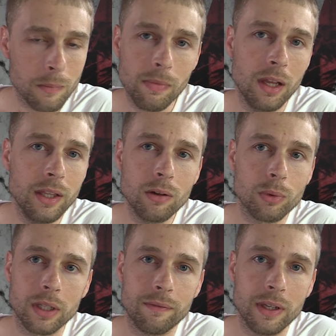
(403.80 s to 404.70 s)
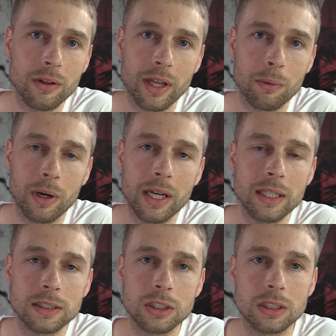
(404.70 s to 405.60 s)
they don't really feel that way.
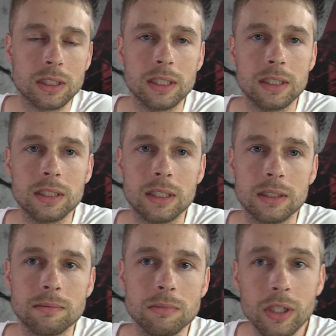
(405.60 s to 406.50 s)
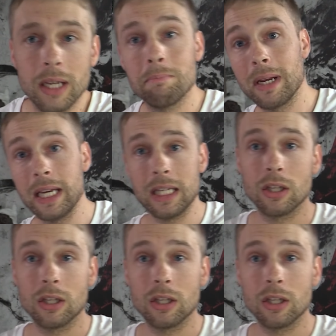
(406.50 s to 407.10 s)
It's just look at me,